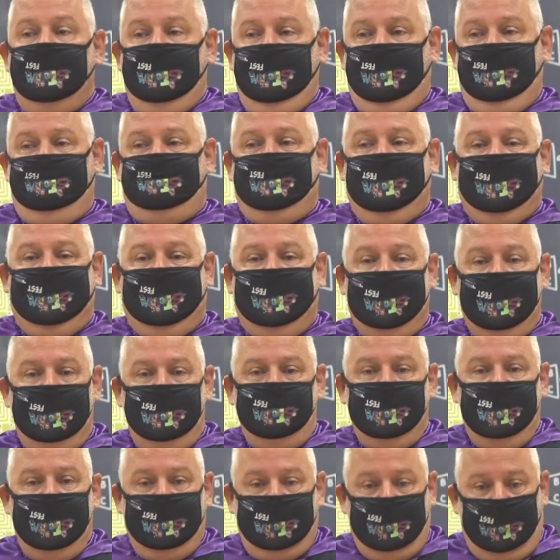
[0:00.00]
if I
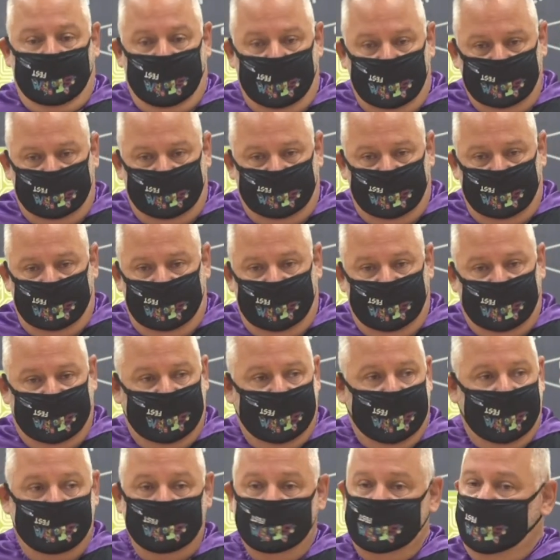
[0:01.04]
make 100 and
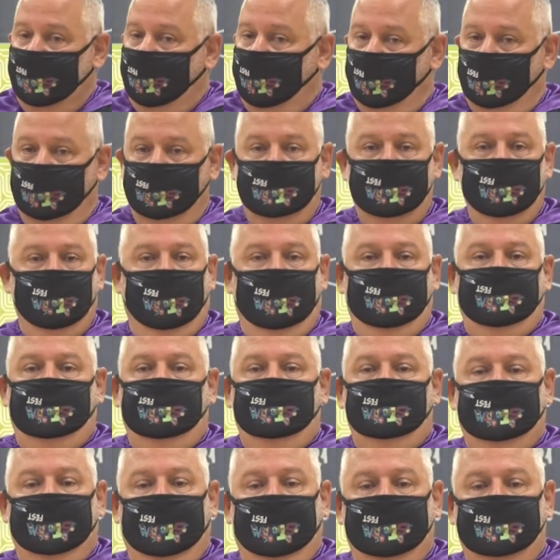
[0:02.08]
I'm the only one who
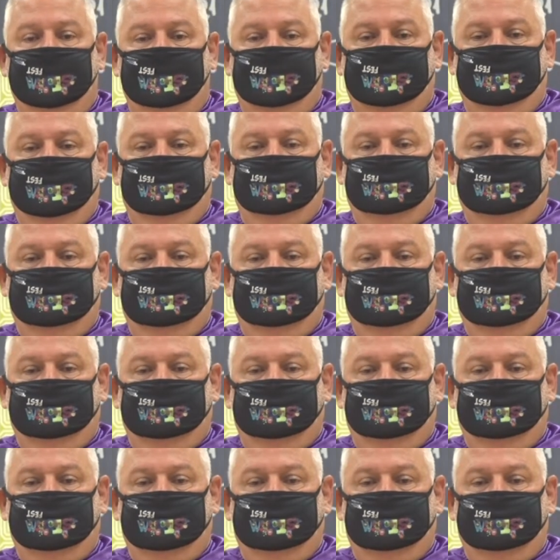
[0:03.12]
does,